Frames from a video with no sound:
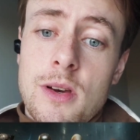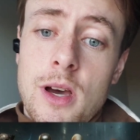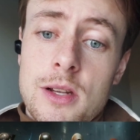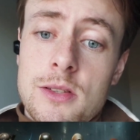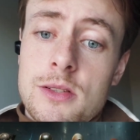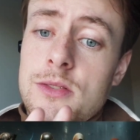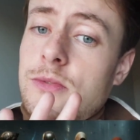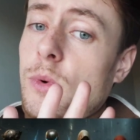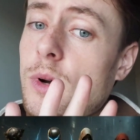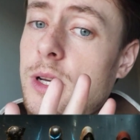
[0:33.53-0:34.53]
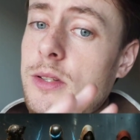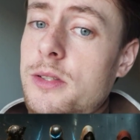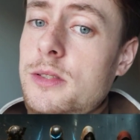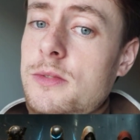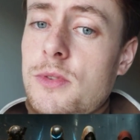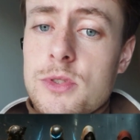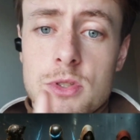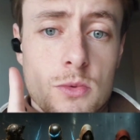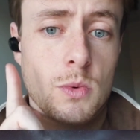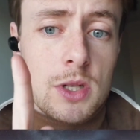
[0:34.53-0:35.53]
hunters, 4 hunters
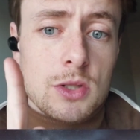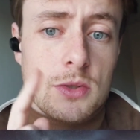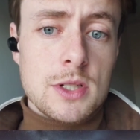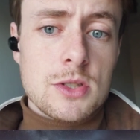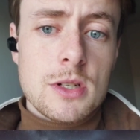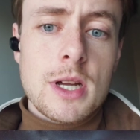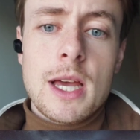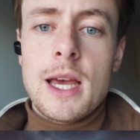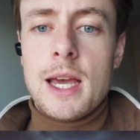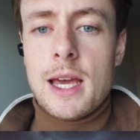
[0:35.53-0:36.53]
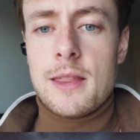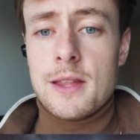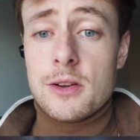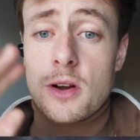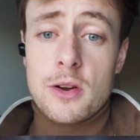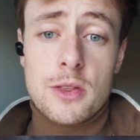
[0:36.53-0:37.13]
versus 1 creature, and there are